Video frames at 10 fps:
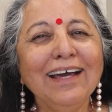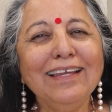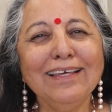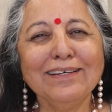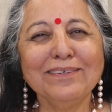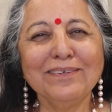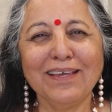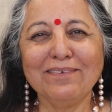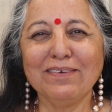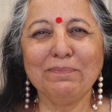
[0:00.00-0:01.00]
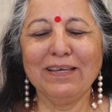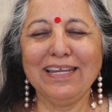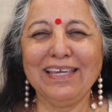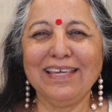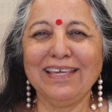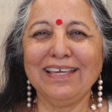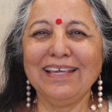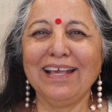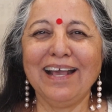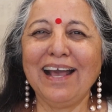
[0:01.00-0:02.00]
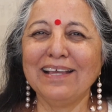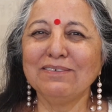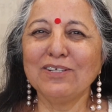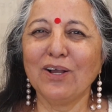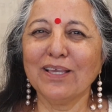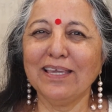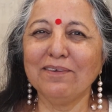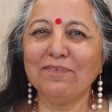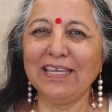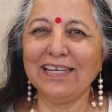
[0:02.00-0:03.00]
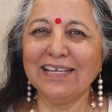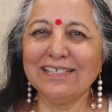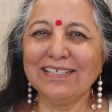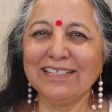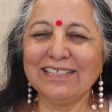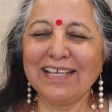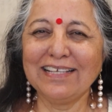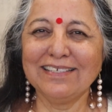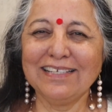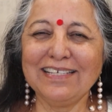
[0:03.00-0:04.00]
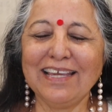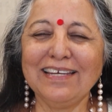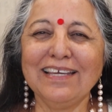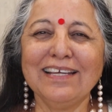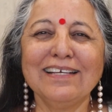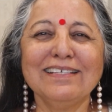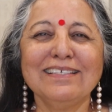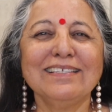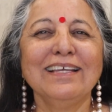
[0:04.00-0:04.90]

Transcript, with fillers: Hello, everybody. I'm talking Venus in Sagittarius.